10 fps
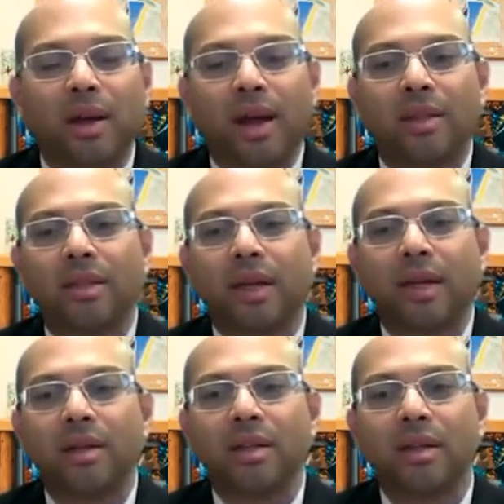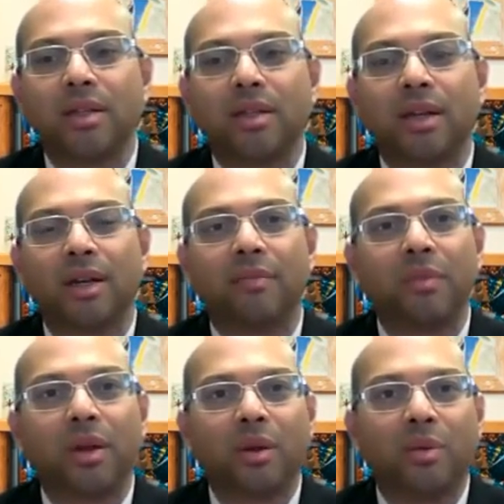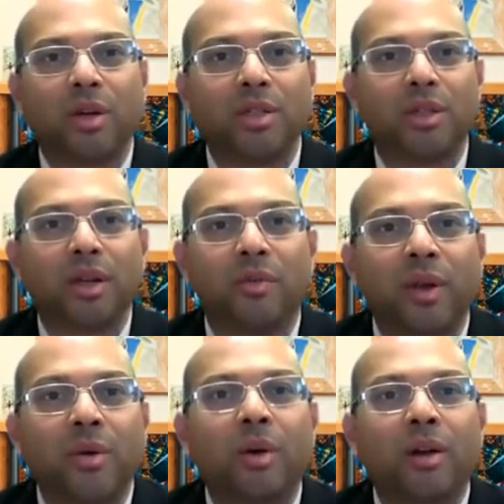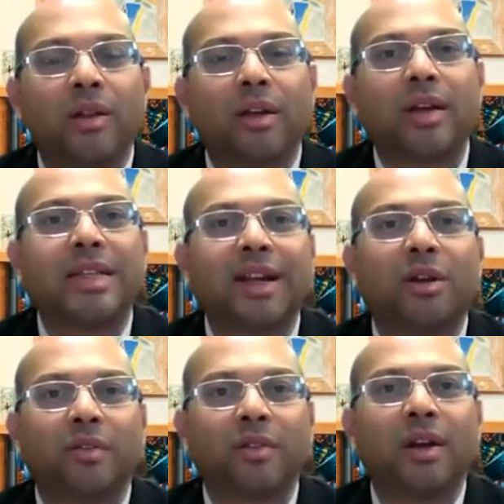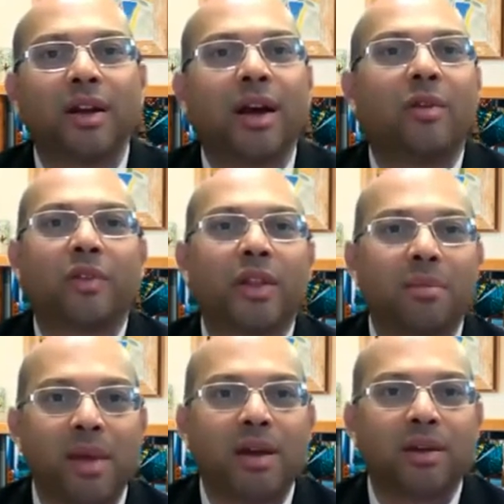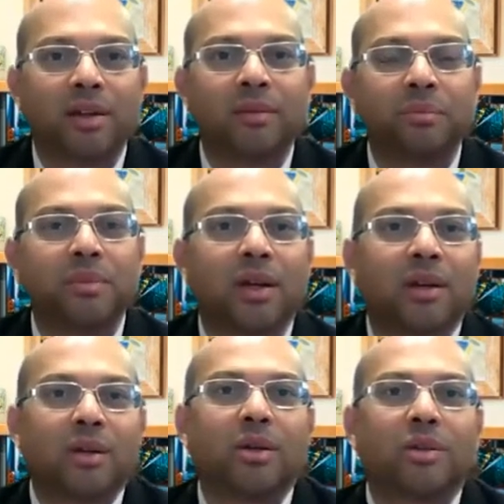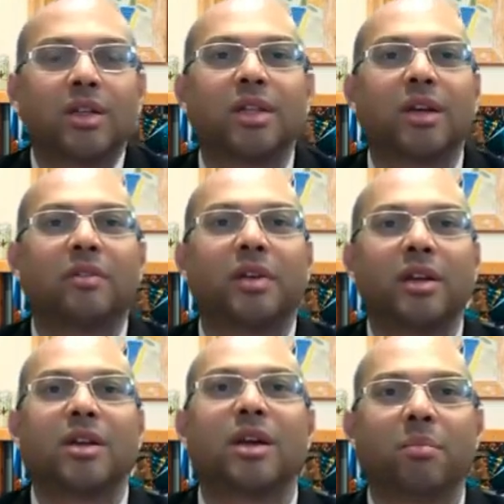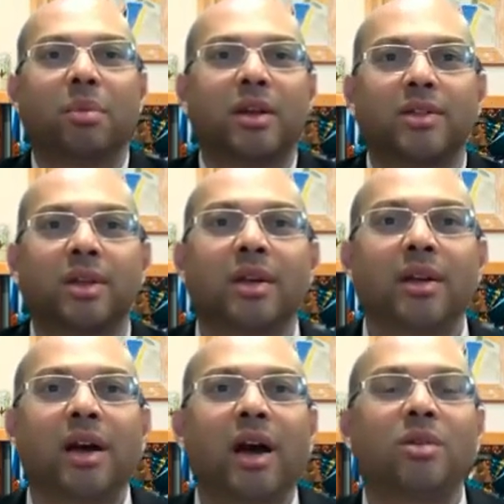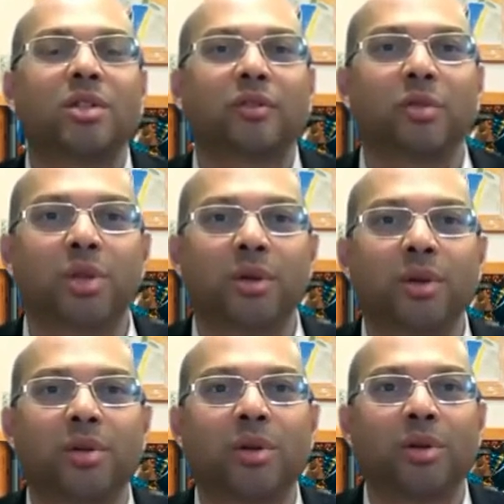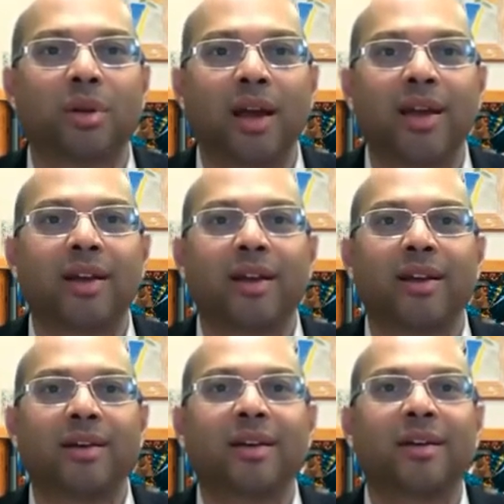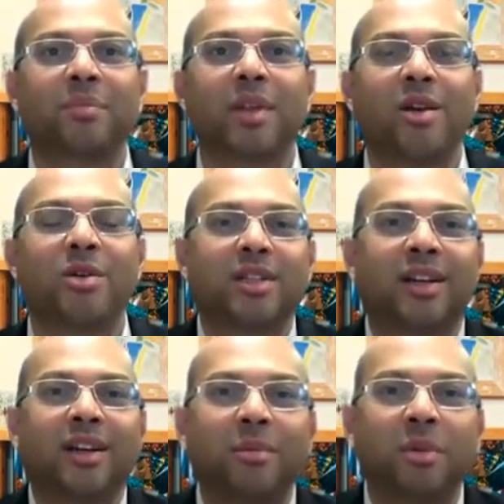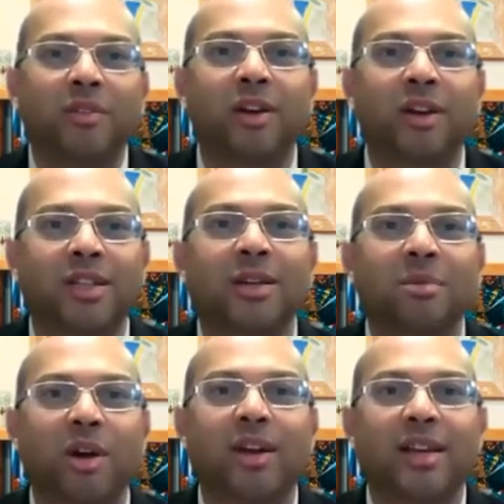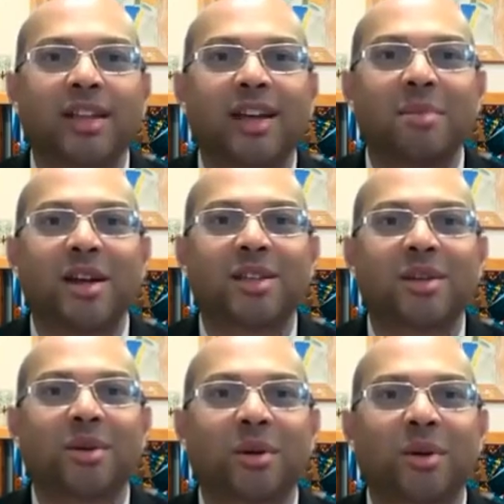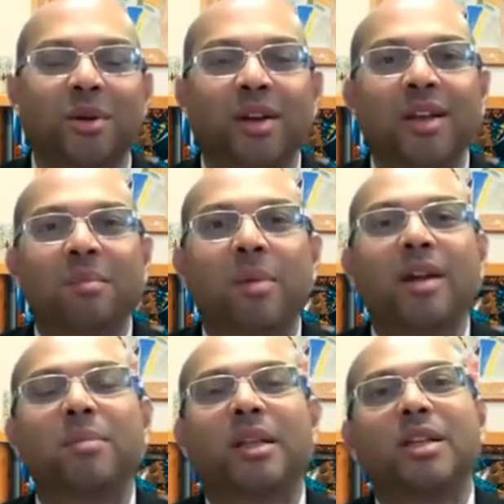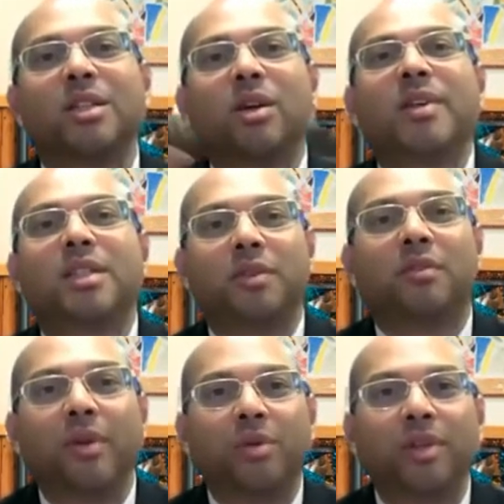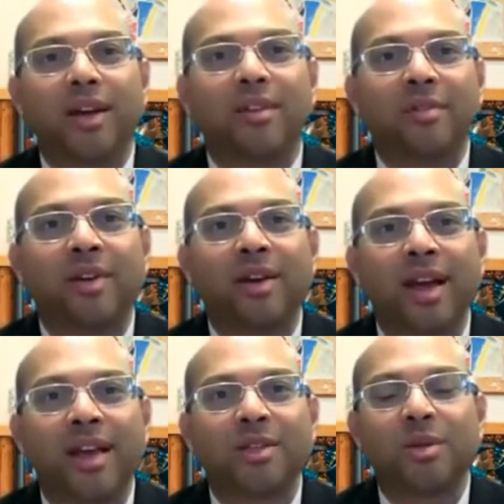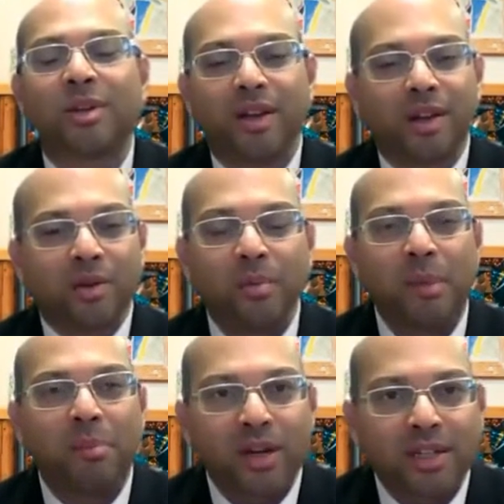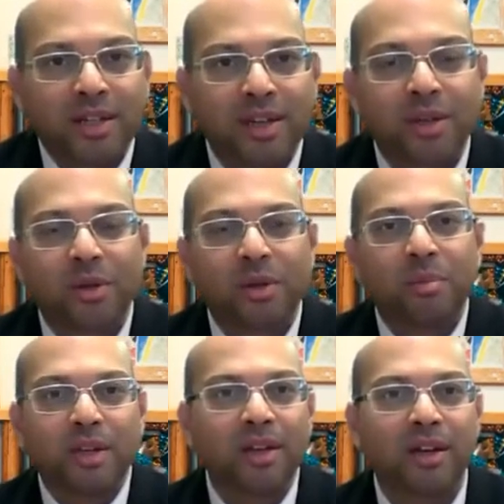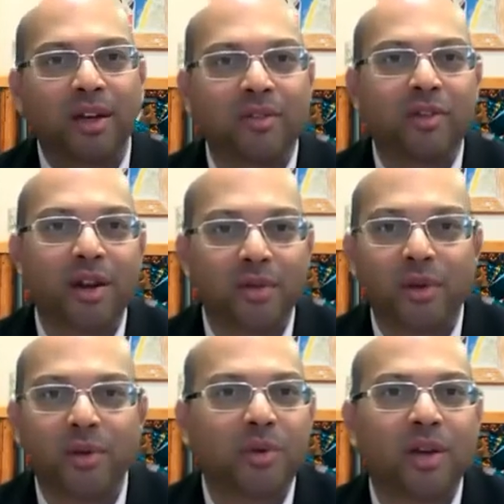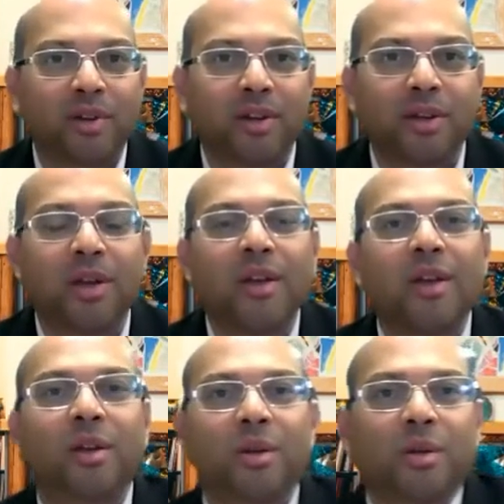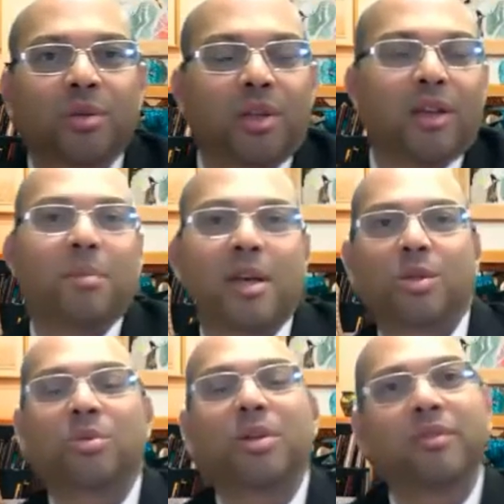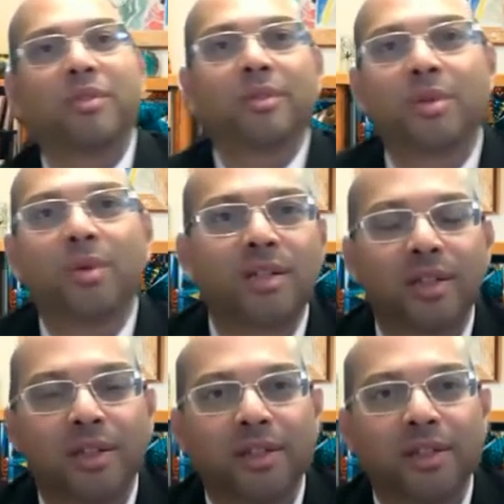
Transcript: And the second thing is, what is the view on the reset of India, or for that matter, the reset of Indian companies? How is the future going to look like? And I know it's a little bit of a crystal ball gazing I'm asking you to do, but there's always a view that everyone has. It could be personal, it could be a fund view, whatever you think best suited to answer here.